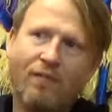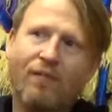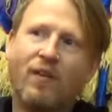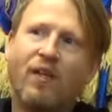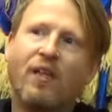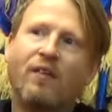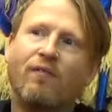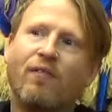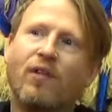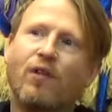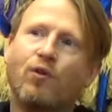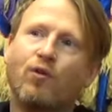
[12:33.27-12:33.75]

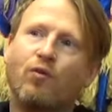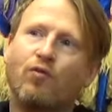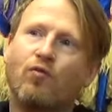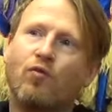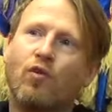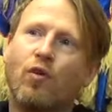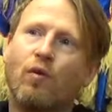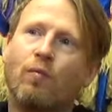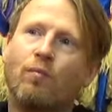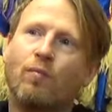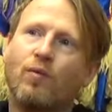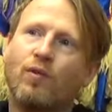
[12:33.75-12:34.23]
individual
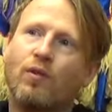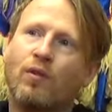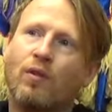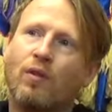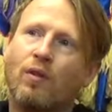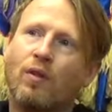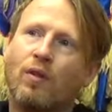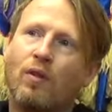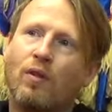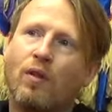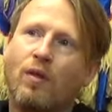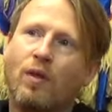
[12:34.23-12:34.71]
forms.
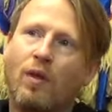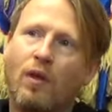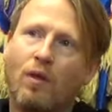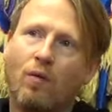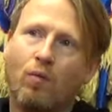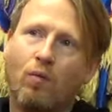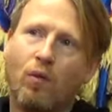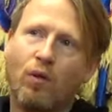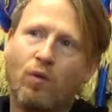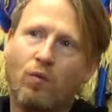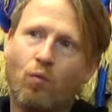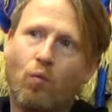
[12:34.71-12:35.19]
It
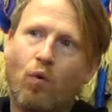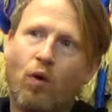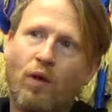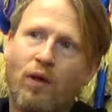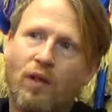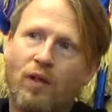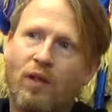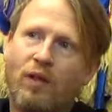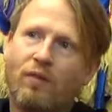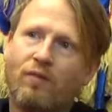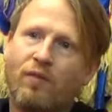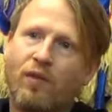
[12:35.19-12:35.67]
was 1
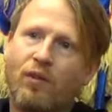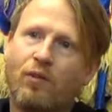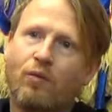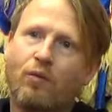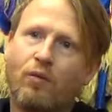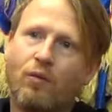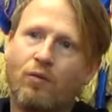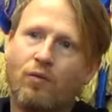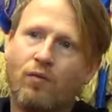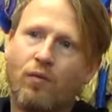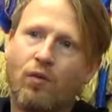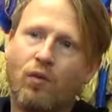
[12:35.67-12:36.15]

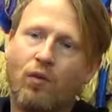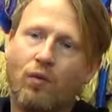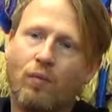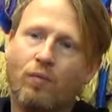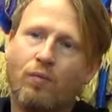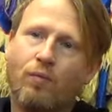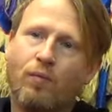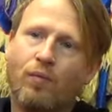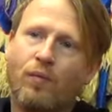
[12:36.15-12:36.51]
individual form.